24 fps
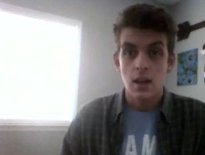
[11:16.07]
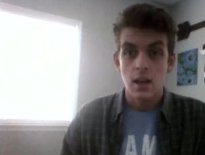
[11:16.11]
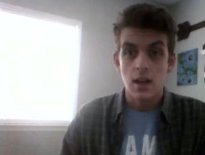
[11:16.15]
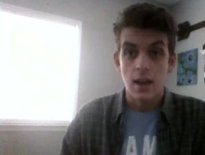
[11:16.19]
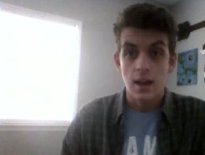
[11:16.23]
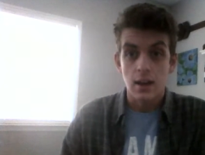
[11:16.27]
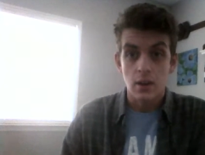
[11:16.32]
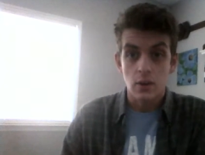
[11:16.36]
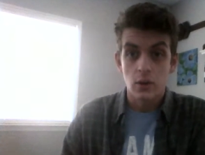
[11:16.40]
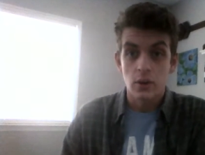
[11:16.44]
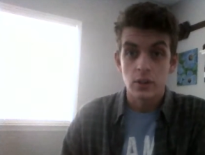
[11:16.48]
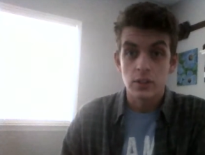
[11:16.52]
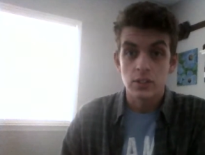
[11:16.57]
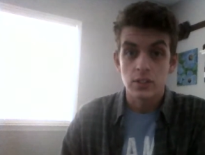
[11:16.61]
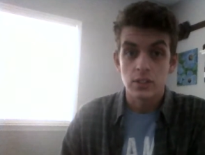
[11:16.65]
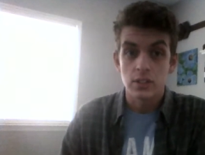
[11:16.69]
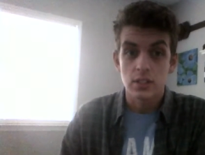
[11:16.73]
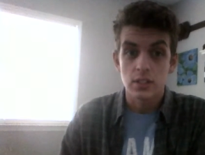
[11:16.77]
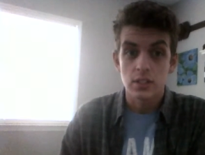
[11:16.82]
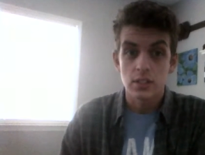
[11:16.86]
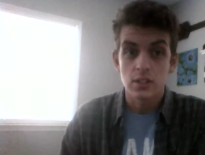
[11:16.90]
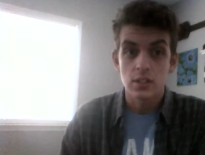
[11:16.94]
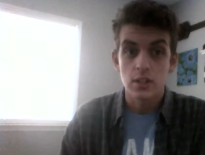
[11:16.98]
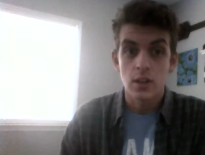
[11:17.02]
a
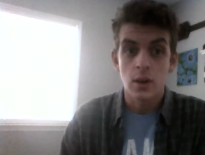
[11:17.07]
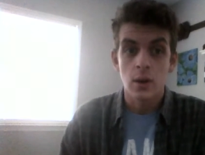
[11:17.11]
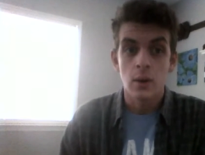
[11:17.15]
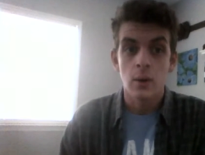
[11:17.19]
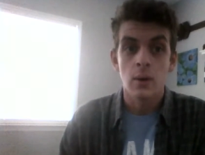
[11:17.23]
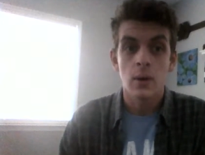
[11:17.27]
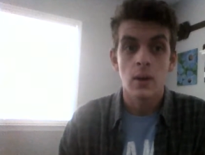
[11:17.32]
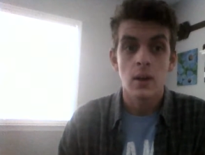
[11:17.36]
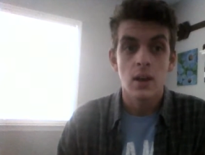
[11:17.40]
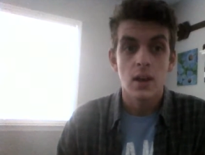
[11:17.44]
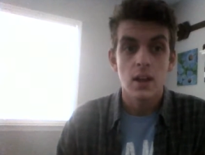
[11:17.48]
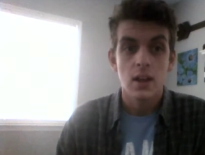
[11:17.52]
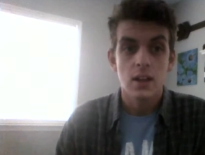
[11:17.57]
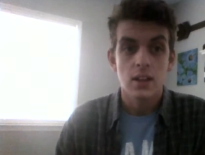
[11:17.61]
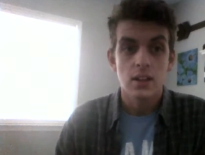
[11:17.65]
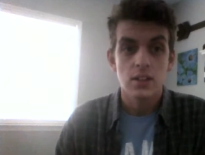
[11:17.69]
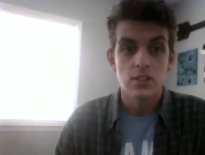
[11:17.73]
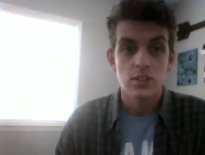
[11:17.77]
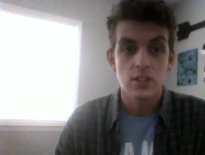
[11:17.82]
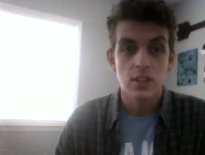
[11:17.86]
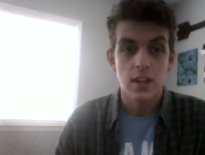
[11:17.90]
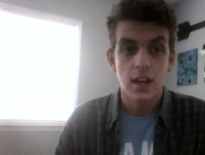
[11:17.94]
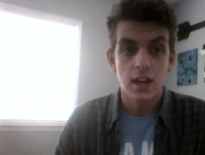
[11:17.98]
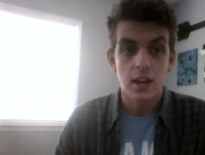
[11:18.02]
Christian. So
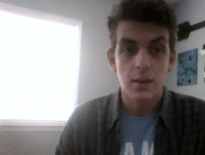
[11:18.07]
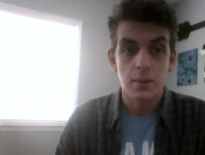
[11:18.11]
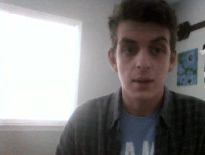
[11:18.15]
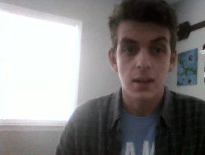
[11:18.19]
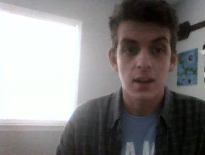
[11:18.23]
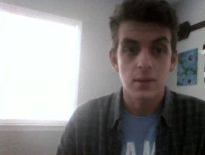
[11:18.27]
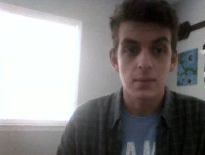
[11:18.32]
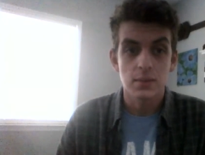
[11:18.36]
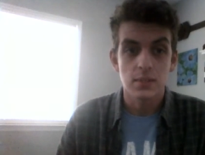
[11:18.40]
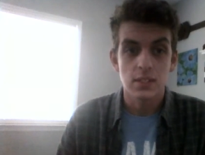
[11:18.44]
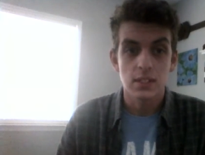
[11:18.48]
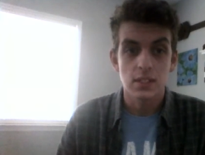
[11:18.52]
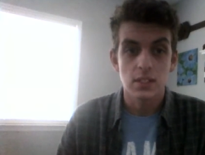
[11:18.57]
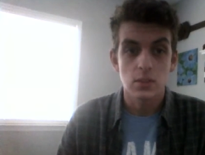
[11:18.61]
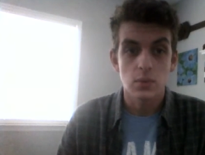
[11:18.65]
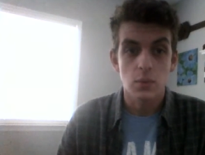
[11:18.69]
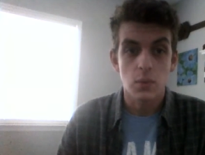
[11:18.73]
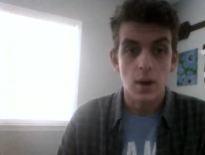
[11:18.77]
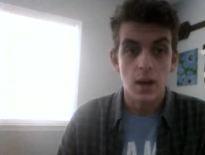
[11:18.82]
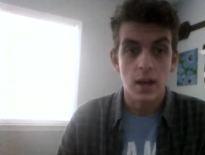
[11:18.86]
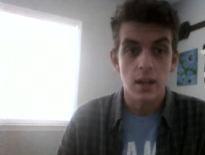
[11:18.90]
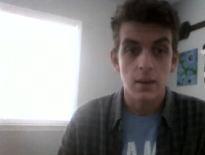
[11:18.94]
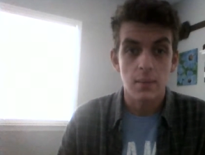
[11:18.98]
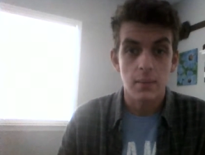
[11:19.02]
she kind of becomes
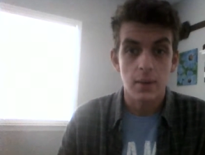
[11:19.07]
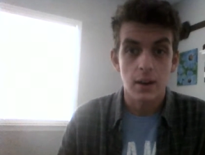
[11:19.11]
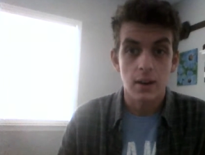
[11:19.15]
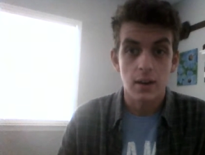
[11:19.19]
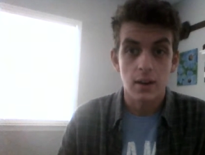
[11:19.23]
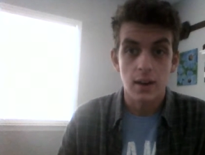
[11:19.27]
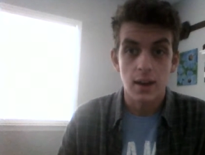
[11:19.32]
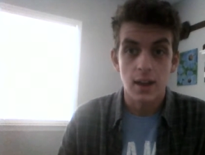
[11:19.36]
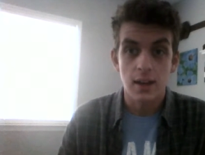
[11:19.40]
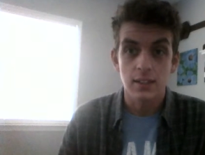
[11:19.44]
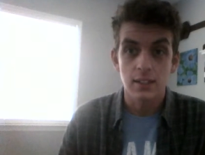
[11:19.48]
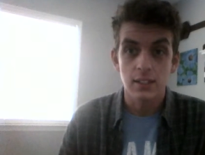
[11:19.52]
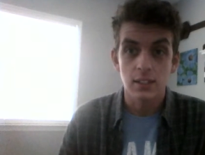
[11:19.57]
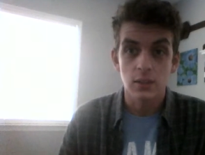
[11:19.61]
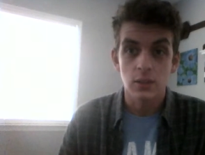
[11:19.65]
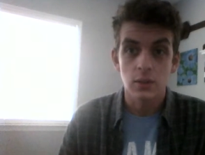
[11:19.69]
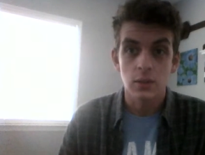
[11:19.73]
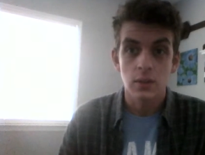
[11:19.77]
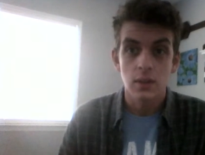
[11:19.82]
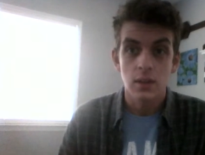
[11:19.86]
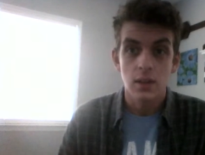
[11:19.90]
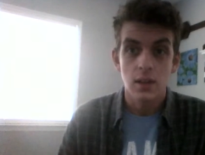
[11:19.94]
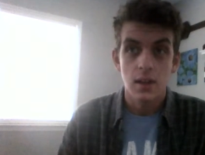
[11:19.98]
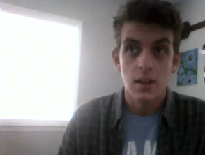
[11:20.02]
this white American
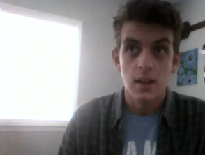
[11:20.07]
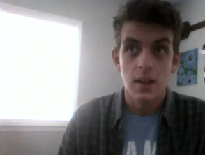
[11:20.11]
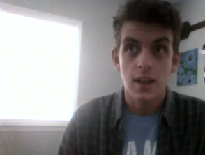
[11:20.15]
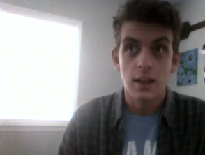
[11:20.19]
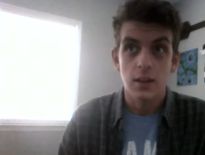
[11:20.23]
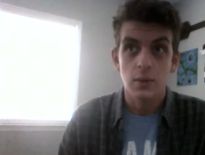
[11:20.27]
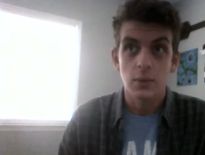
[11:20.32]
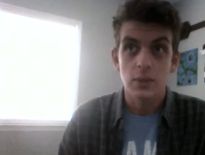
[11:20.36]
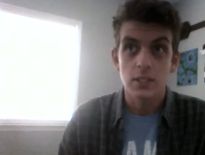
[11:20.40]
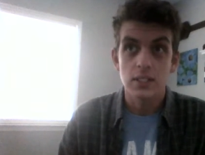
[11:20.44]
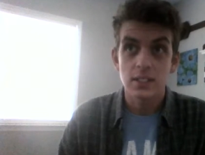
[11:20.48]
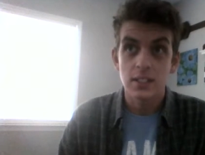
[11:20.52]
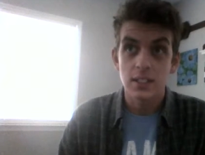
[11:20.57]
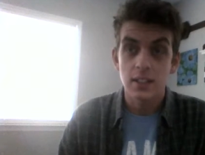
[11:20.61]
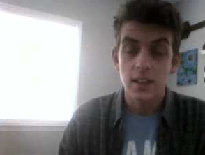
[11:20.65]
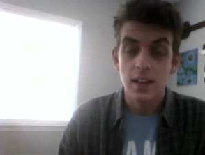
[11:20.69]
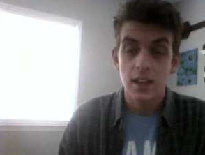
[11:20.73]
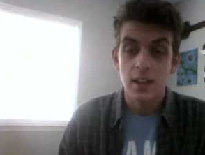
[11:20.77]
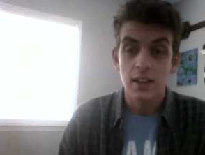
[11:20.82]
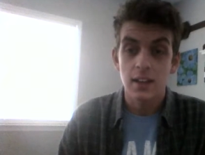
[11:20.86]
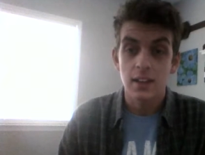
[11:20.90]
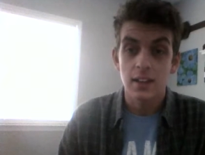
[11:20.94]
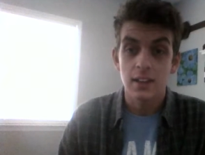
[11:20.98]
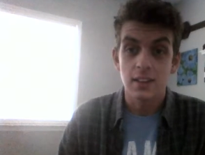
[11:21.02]
ideal and we see
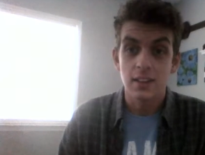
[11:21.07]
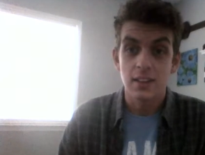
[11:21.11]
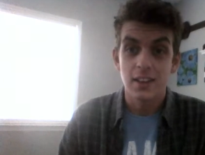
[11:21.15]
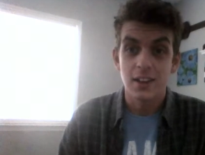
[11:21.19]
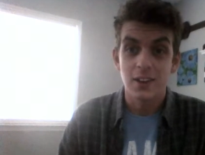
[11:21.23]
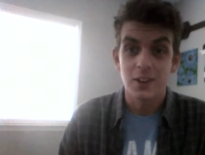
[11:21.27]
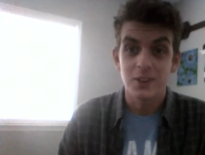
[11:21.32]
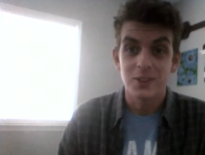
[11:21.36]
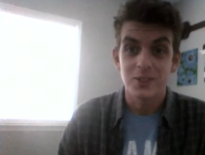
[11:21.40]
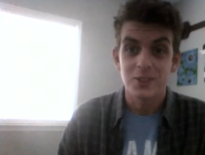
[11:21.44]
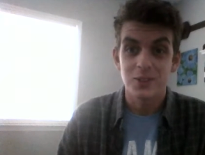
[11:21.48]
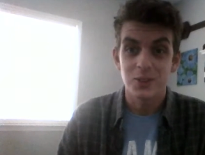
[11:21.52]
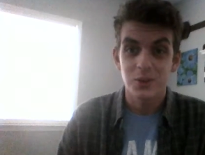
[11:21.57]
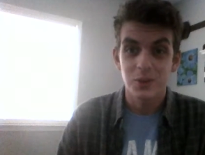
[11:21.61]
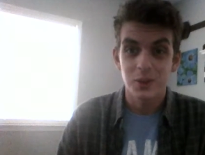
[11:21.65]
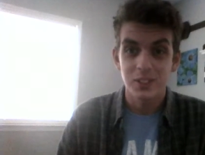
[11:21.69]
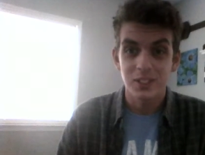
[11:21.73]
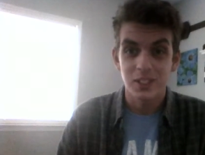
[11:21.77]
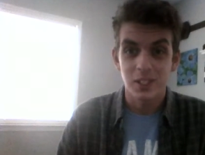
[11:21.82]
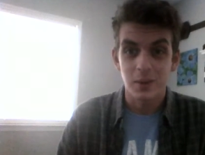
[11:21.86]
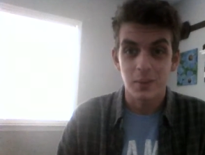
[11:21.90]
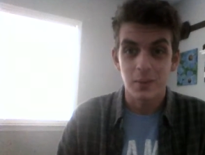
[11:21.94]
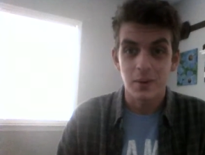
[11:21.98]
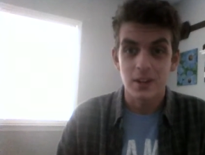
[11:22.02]
that in their
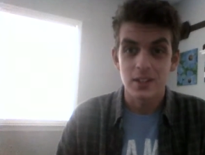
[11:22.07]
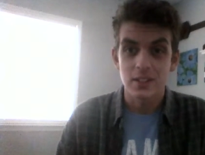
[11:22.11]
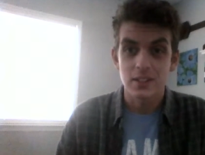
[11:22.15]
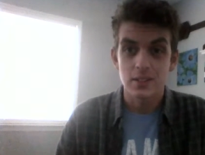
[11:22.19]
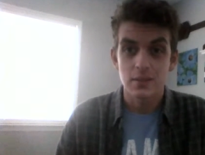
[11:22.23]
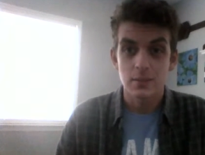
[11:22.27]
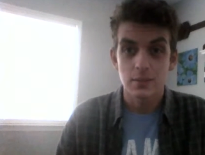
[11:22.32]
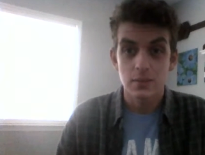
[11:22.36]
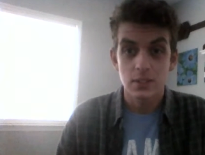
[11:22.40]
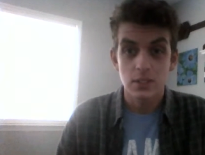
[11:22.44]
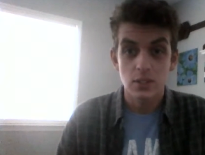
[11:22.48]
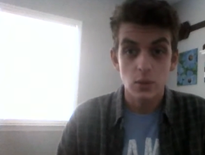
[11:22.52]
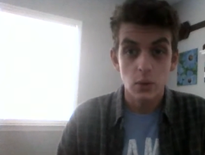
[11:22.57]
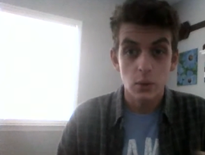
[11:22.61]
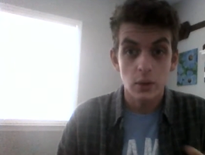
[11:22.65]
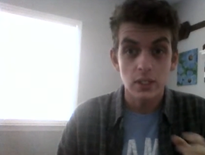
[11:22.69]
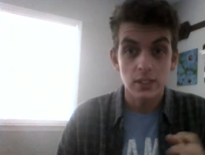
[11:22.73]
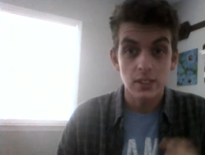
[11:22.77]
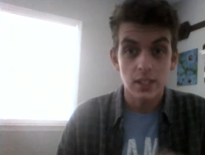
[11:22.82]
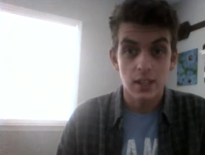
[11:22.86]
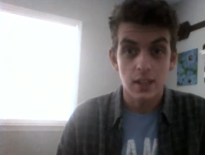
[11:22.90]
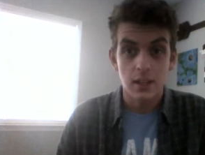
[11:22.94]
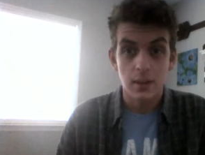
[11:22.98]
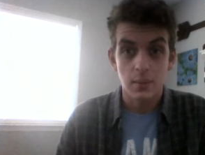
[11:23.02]
storytelling, process,
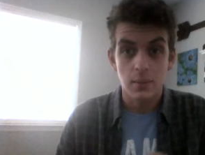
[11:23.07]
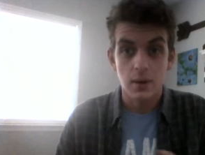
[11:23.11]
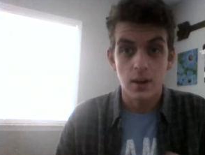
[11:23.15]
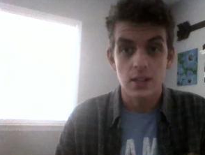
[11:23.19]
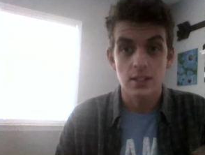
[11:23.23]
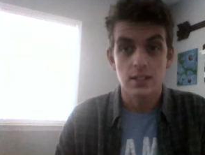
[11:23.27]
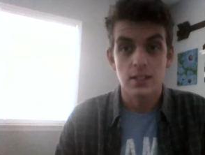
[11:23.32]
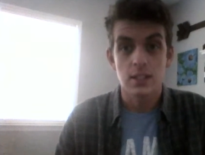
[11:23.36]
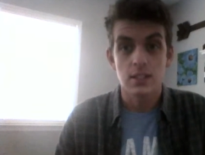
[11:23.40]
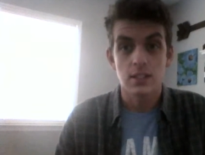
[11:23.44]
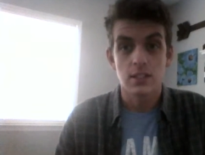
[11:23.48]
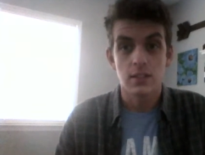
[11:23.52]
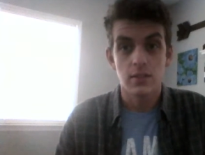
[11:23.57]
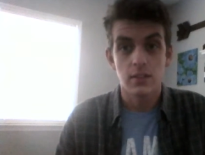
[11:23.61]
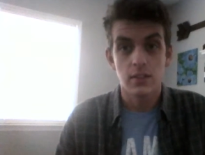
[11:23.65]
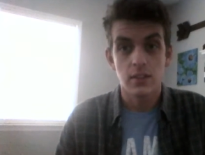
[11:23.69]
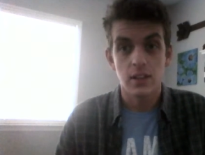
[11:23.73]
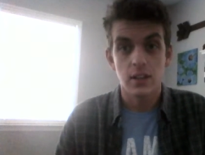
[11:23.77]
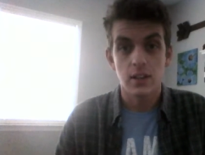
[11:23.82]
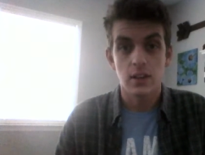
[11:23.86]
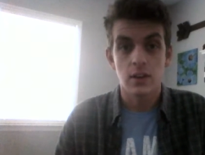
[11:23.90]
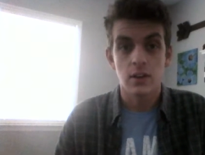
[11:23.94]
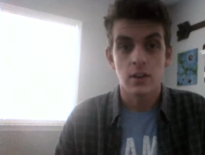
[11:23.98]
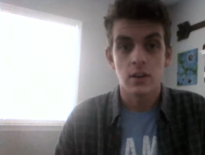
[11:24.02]
storytelling process of
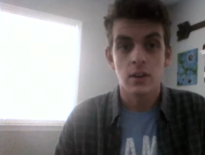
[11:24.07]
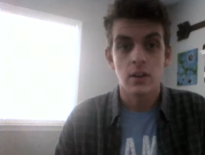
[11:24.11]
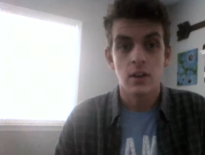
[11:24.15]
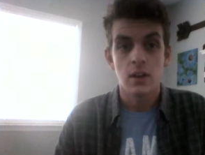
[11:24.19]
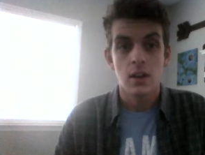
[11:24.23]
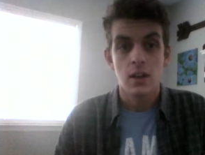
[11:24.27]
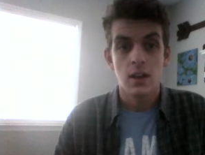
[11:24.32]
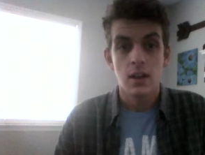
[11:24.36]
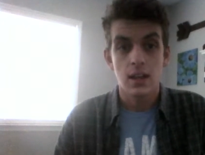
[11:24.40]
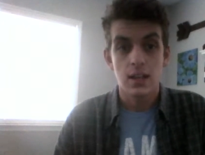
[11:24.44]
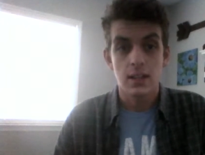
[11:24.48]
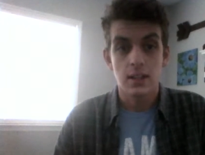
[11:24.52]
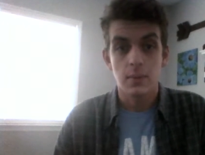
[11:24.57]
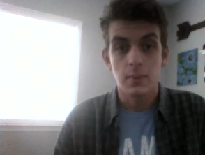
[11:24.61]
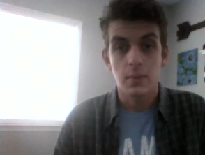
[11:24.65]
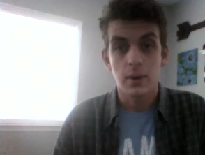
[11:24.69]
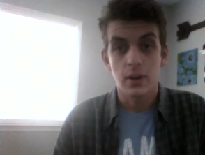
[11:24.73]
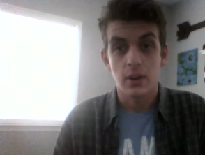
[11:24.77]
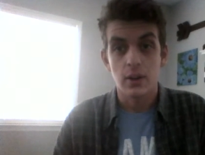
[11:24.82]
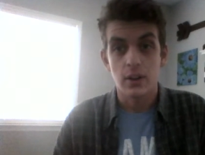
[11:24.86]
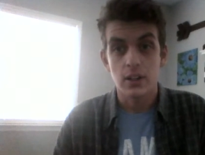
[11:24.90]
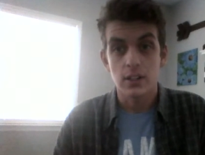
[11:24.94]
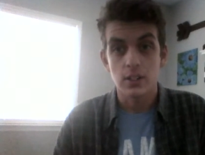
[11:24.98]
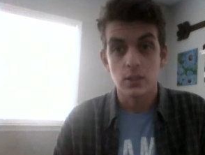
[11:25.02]
theater in the
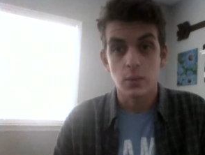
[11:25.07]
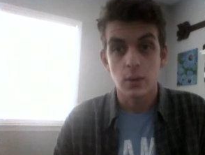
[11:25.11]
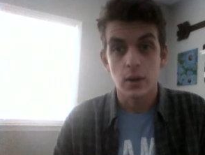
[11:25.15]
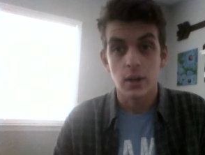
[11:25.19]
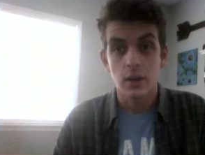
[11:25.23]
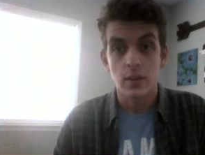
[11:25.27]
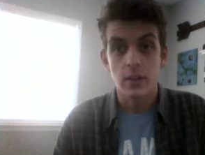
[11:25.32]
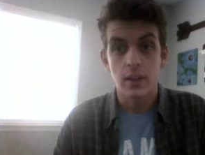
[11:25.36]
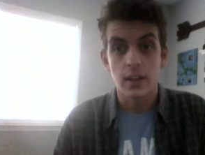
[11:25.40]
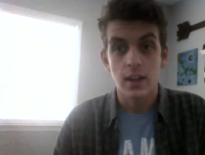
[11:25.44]
period as well.